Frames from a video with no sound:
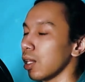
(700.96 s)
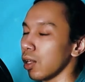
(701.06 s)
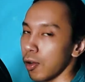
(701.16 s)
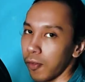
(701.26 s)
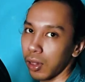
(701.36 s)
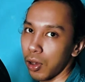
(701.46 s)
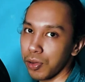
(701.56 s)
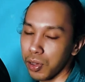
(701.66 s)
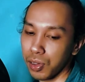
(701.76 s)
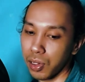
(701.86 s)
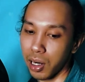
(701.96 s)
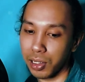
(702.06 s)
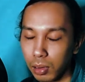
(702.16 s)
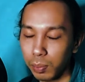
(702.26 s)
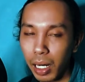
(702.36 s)
of a Thousand
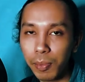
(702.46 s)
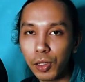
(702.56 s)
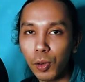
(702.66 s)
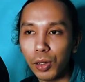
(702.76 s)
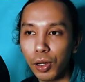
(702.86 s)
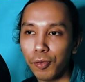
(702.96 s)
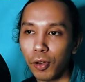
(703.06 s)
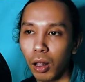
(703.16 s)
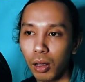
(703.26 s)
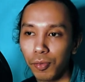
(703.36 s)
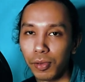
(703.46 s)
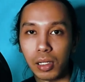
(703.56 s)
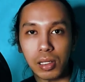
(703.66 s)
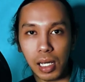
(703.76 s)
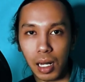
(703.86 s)
Stars. But I'm not going to review all of
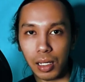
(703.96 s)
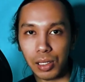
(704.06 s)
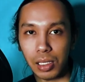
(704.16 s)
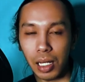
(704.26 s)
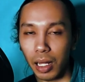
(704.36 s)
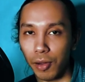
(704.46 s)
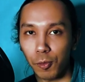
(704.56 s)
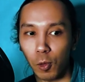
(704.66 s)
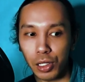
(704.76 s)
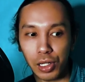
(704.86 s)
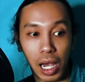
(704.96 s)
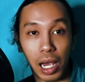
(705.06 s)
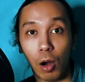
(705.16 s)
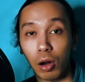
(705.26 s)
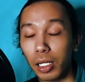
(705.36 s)
the series that I've watched.
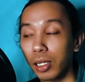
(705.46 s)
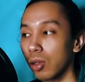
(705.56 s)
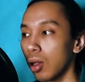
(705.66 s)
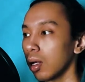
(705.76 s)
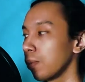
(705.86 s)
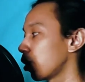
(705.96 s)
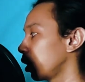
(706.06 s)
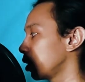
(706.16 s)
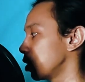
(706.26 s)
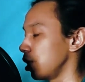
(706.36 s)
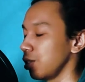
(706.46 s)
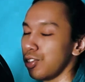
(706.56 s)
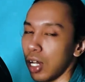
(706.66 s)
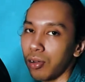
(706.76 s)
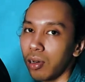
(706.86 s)
I only talk about it in
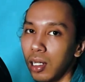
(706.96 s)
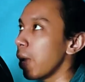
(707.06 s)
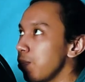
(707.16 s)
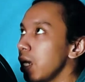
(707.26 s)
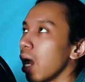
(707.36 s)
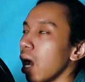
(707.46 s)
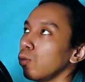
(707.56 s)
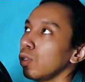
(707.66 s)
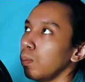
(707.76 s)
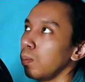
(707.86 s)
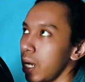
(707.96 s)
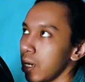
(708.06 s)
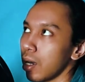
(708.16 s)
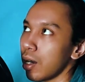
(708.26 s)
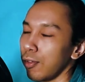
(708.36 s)
general. Maybe I would
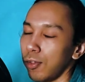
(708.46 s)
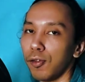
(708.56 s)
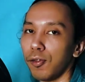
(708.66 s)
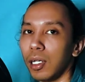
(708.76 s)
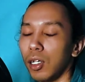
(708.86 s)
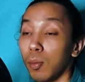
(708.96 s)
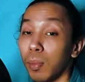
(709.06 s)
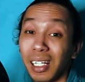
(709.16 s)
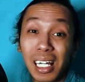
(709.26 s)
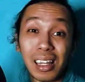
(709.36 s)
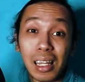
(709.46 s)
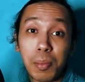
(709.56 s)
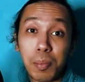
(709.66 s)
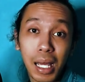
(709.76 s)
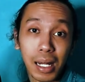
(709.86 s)
make a review video, but it
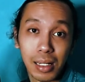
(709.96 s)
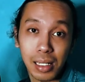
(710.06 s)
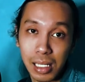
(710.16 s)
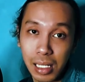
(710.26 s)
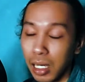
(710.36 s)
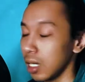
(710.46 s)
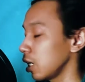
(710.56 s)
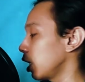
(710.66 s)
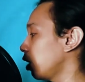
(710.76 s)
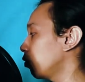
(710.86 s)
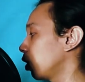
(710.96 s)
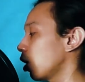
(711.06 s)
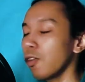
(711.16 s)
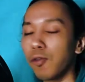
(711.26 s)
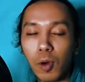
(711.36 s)
depends. If a
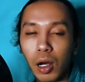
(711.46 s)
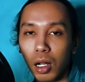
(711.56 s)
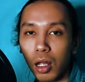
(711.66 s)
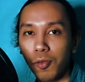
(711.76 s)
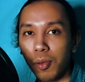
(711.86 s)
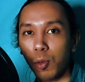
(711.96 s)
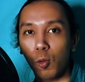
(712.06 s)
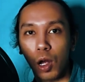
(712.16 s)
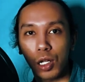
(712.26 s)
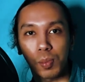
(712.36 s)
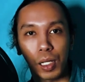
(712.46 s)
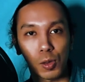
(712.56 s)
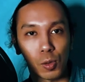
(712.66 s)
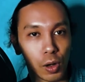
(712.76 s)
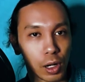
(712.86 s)
lot of people wants me
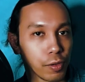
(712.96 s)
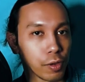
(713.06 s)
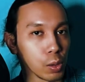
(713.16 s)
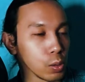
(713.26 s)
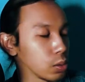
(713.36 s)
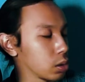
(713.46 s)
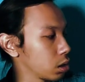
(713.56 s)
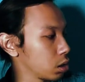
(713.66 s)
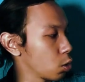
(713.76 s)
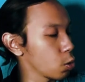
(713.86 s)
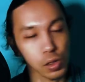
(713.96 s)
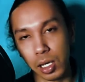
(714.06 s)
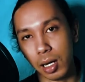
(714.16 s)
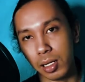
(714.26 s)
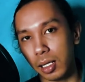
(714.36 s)
to review those
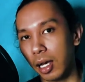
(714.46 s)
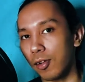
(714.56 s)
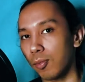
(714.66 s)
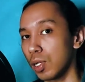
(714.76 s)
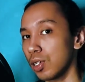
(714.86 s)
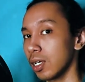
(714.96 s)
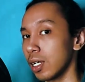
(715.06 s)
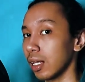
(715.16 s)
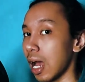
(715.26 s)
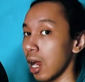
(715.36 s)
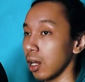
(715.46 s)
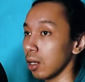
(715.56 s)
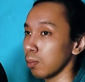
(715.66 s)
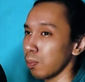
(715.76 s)
series that I have mentioned, that I